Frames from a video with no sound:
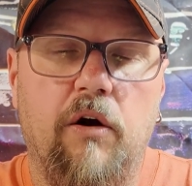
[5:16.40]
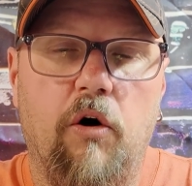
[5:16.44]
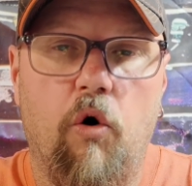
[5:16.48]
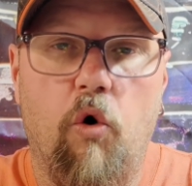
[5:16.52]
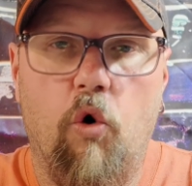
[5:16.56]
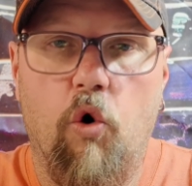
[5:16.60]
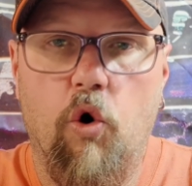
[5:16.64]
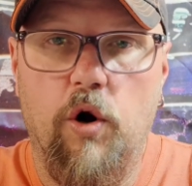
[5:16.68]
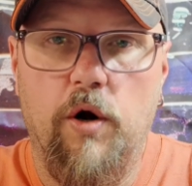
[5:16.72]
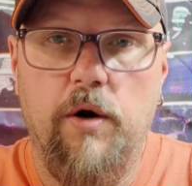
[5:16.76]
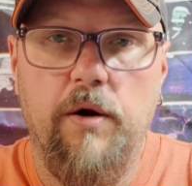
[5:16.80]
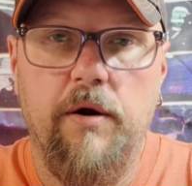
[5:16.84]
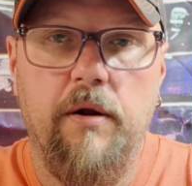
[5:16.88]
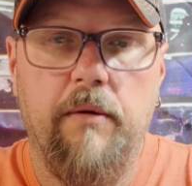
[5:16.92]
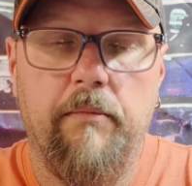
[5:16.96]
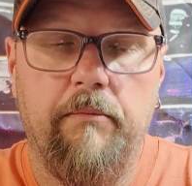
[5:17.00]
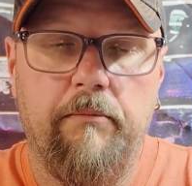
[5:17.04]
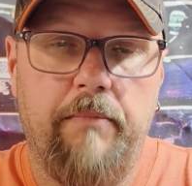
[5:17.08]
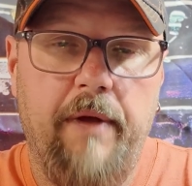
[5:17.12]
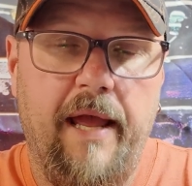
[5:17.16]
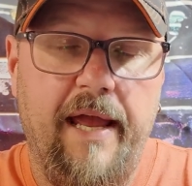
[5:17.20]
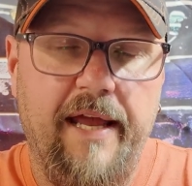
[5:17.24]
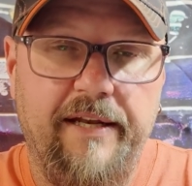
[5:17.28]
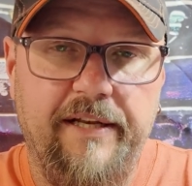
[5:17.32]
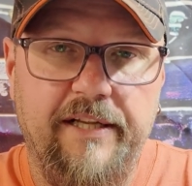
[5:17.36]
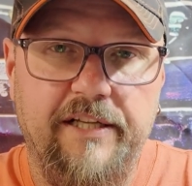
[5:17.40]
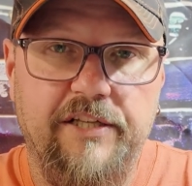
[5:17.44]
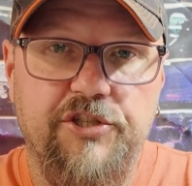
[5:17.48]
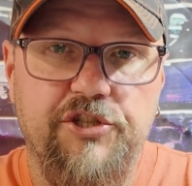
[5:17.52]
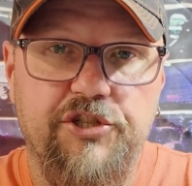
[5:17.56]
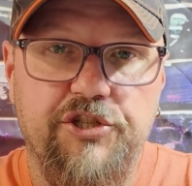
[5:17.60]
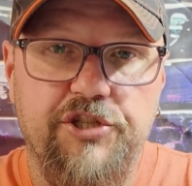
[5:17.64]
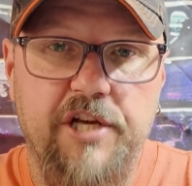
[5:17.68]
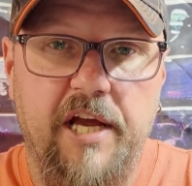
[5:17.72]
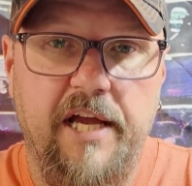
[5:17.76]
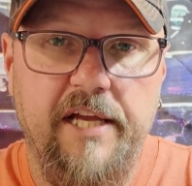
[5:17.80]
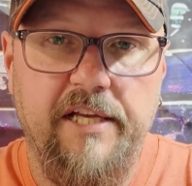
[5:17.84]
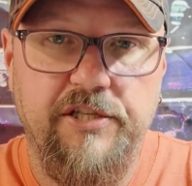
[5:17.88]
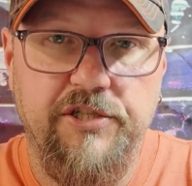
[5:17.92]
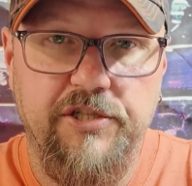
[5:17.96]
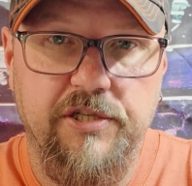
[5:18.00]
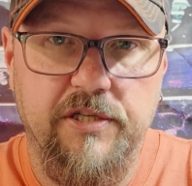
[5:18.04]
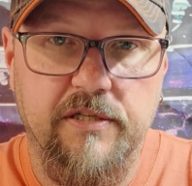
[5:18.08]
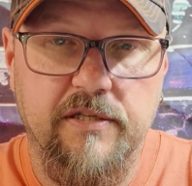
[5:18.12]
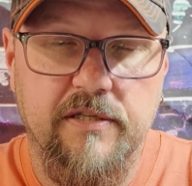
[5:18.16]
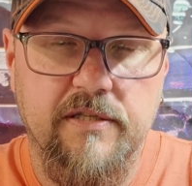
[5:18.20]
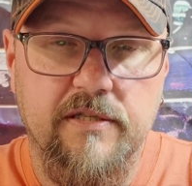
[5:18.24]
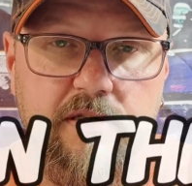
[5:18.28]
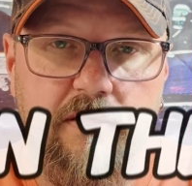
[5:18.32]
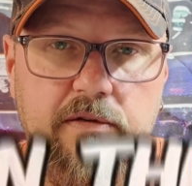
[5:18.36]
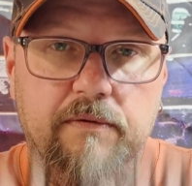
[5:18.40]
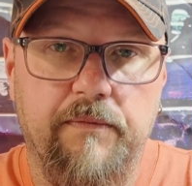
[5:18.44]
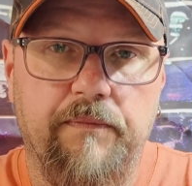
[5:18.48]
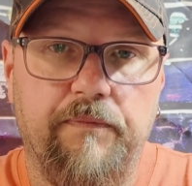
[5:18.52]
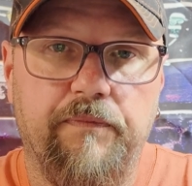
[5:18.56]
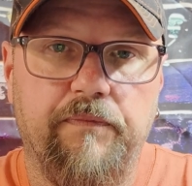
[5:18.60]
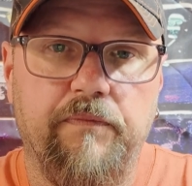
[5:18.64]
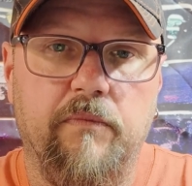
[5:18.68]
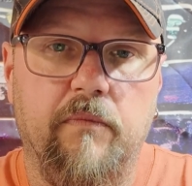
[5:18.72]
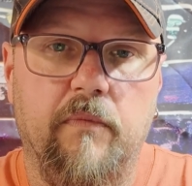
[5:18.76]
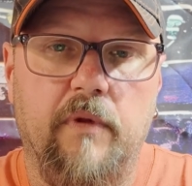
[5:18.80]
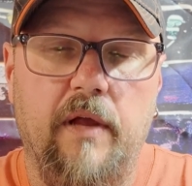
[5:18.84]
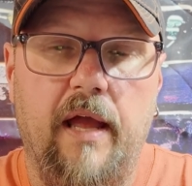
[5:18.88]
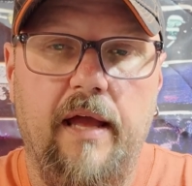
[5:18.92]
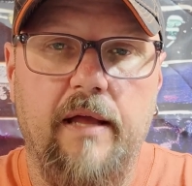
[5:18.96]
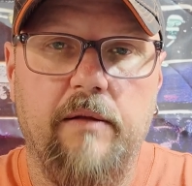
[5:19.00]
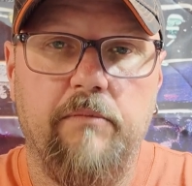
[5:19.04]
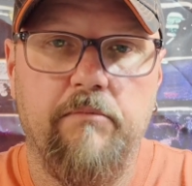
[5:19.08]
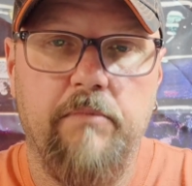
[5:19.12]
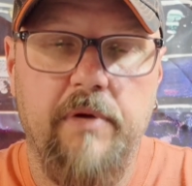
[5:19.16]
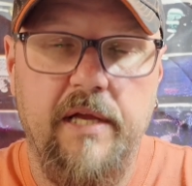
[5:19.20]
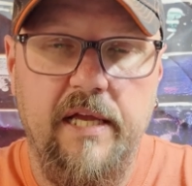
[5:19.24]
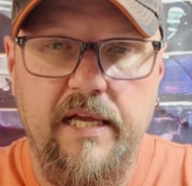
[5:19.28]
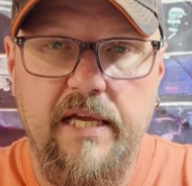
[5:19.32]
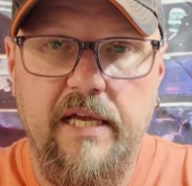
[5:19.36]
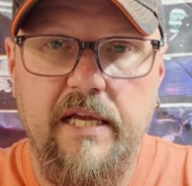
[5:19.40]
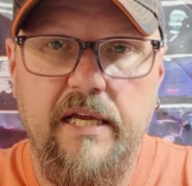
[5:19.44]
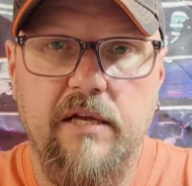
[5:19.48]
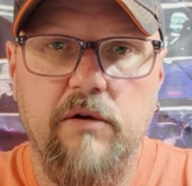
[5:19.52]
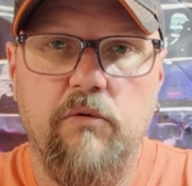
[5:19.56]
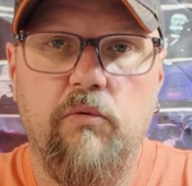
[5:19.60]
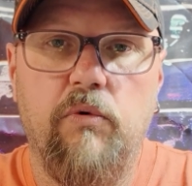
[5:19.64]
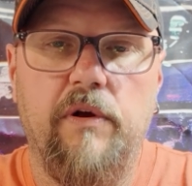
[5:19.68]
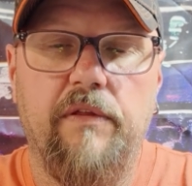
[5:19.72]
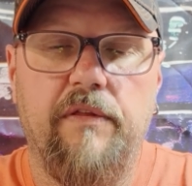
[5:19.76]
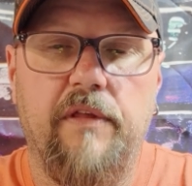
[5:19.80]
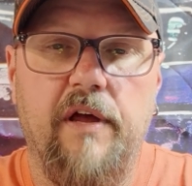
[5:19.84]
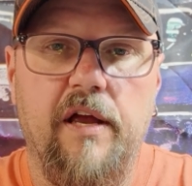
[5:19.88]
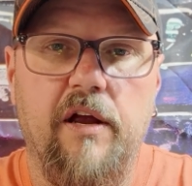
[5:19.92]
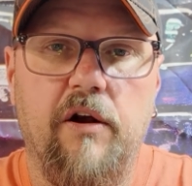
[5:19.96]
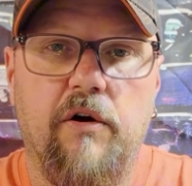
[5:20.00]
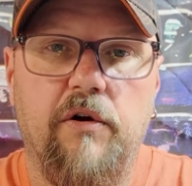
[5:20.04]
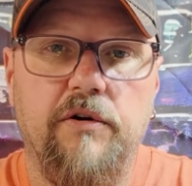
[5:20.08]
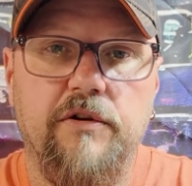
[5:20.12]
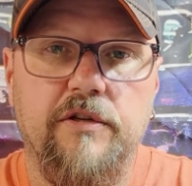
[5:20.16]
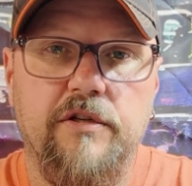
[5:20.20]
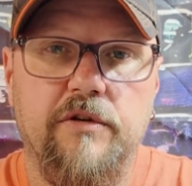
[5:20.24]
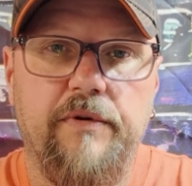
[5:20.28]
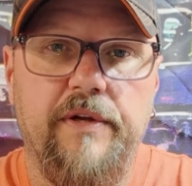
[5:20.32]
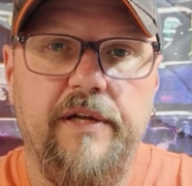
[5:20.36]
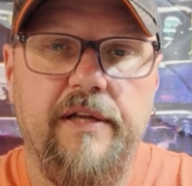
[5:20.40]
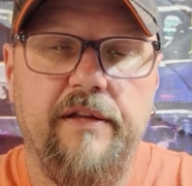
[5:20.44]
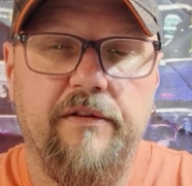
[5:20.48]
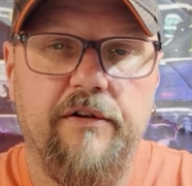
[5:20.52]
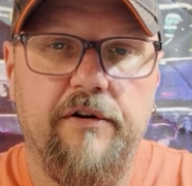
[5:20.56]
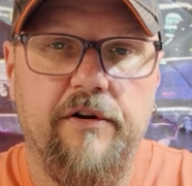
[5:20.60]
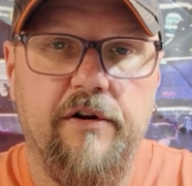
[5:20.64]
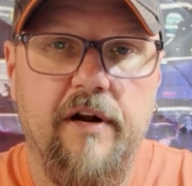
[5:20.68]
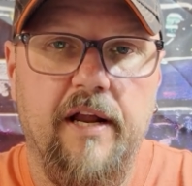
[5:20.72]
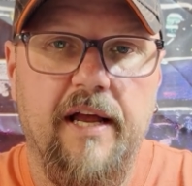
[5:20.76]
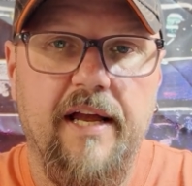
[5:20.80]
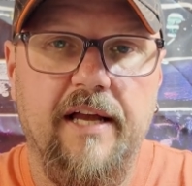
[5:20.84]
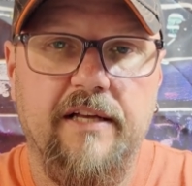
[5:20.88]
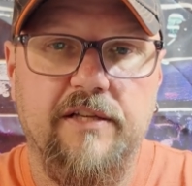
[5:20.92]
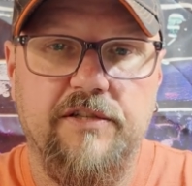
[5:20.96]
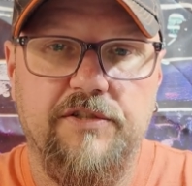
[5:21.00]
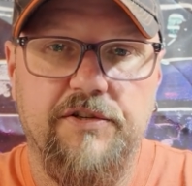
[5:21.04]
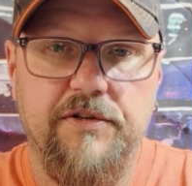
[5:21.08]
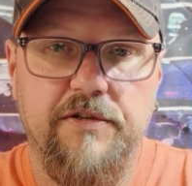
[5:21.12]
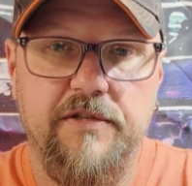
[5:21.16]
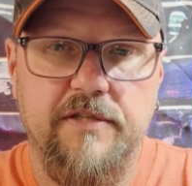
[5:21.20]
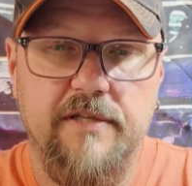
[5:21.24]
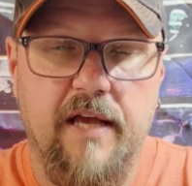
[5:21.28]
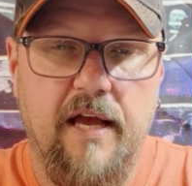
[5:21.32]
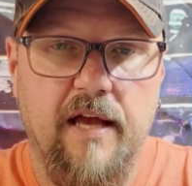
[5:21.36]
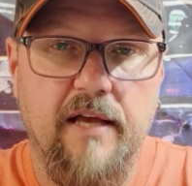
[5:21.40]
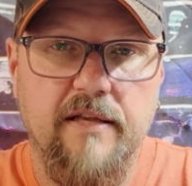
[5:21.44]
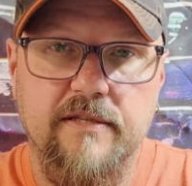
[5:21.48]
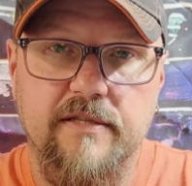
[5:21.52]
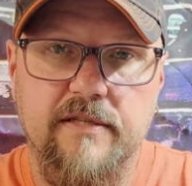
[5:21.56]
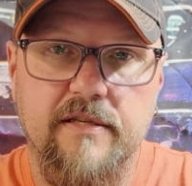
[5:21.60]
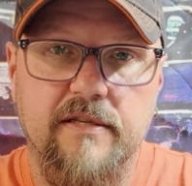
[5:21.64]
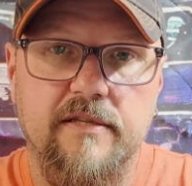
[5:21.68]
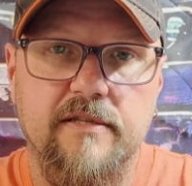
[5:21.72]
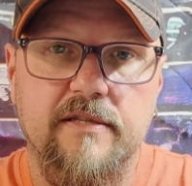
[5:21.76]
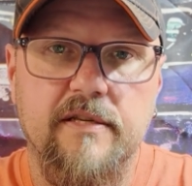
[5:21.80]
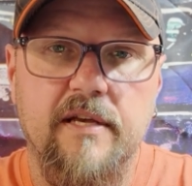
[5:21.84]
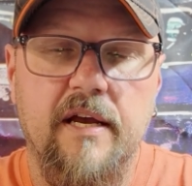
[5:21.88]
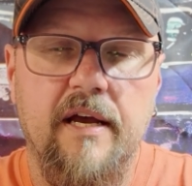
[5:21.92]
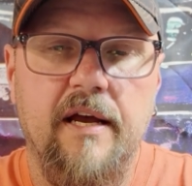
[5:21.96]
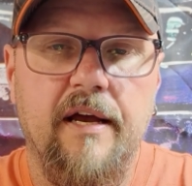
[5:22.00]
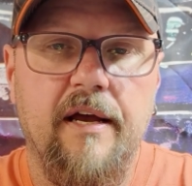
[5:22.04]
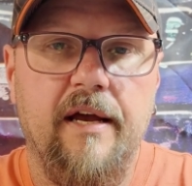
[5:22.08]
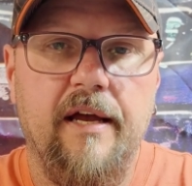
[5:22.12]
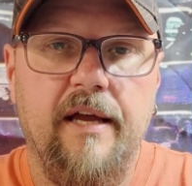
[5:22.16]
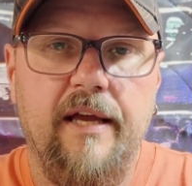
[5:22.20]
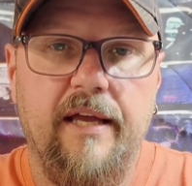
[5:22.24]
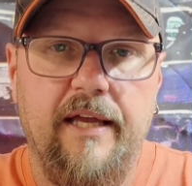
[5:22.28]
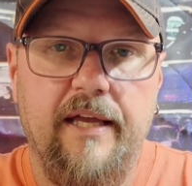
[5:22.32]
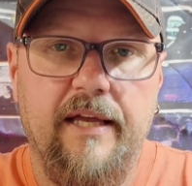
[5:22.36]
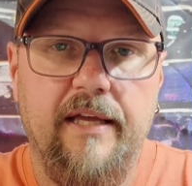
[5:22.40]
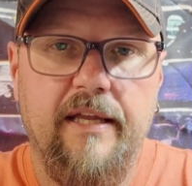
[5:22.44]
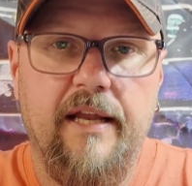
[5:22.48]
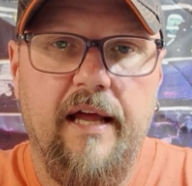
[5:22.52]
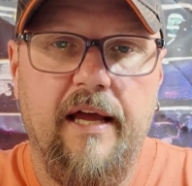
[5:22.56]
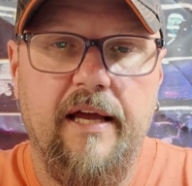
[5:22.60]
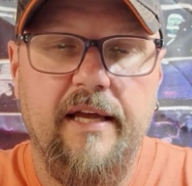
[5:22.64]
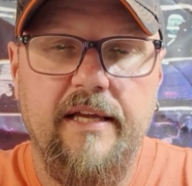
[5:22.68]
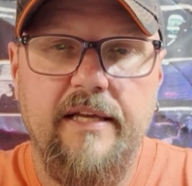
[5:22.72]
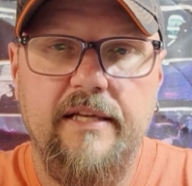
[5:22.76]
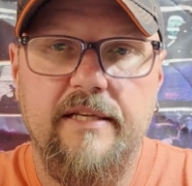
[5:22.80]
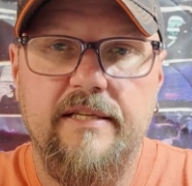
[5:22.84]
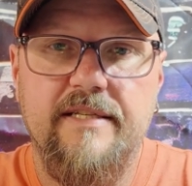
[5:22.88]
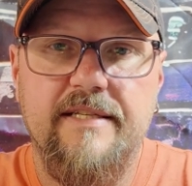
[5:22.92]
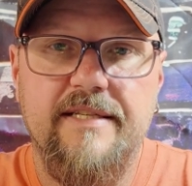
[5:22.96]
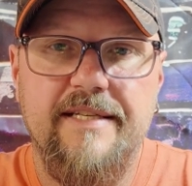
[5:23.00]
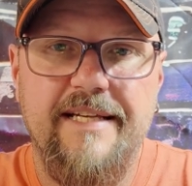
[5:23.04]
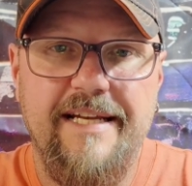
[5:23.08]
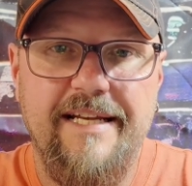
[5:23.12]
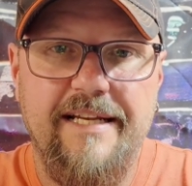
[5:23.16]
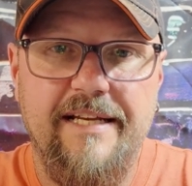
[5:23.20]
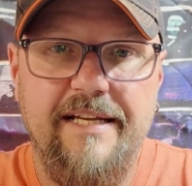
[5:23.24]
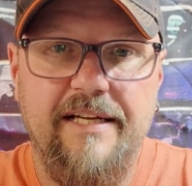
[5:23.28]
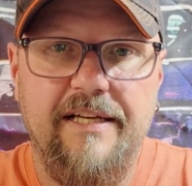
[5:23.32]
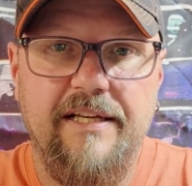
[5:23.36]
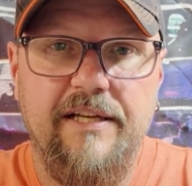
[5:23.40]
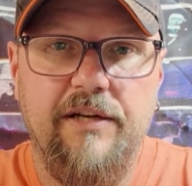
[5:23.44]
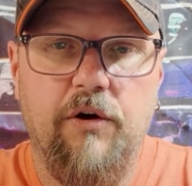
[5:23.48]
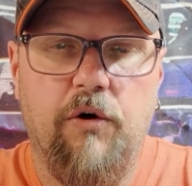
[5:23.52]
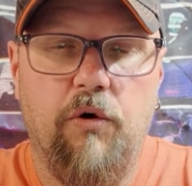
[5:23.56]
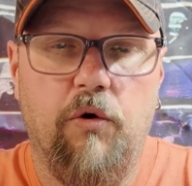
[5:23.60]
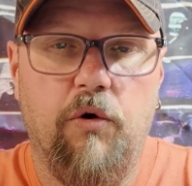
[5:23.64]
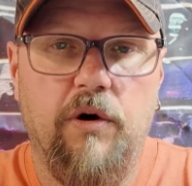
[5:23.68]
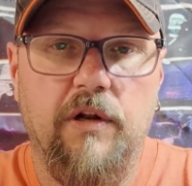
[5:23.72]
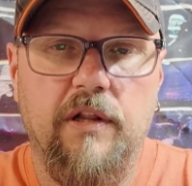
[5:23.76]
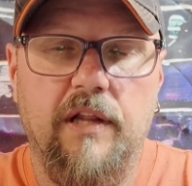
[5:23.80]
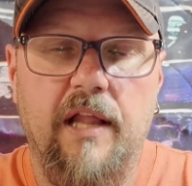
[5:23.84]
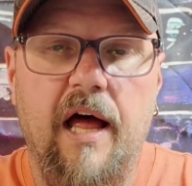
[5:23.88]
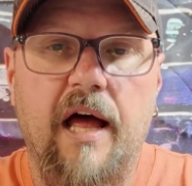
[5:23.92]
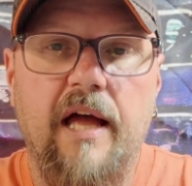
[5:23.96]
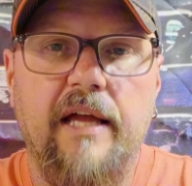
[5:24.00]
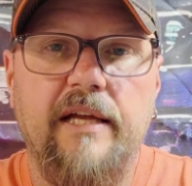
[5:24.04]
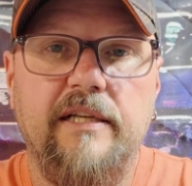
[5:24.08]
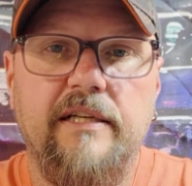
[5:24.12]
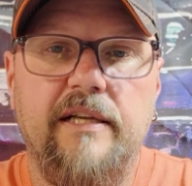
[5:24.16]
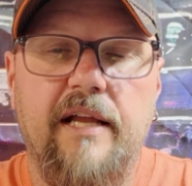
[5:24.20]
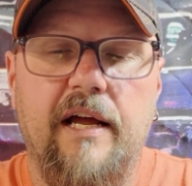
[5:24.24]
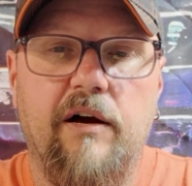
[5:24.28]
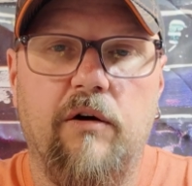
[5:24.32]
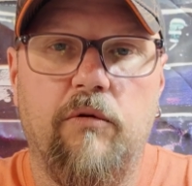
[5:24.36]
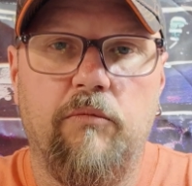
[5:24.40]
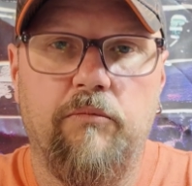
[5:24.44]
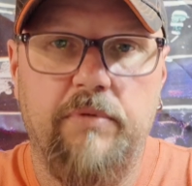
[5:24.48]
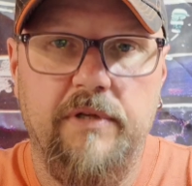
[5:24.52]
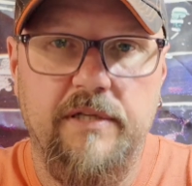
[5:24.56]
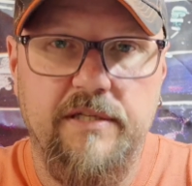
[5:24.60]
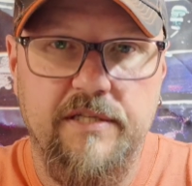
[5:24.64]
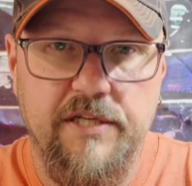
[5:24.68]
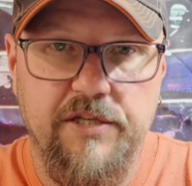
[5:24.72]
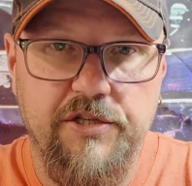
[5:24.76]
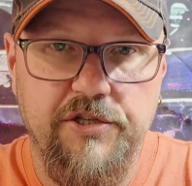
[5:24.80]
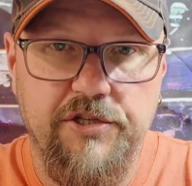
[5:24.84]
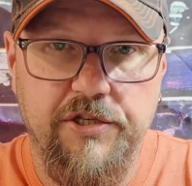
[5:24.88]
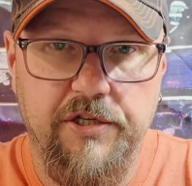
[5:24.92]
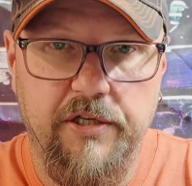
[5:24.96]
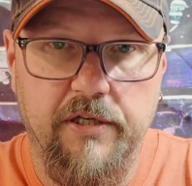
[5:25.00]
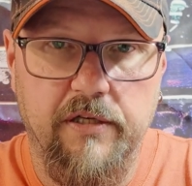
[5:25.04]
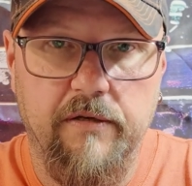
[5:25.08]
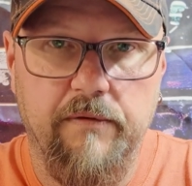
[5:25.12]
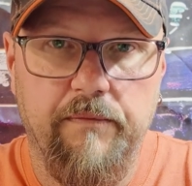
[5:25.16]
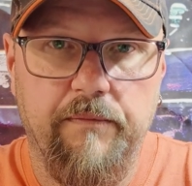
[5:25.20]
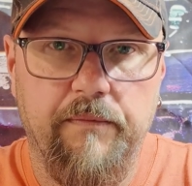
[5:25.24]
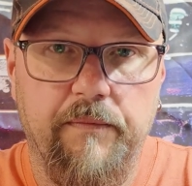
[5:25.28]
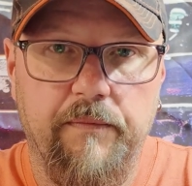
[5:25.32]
or bandage changes, and B, when they are doing their exercises in a seated or lying down position.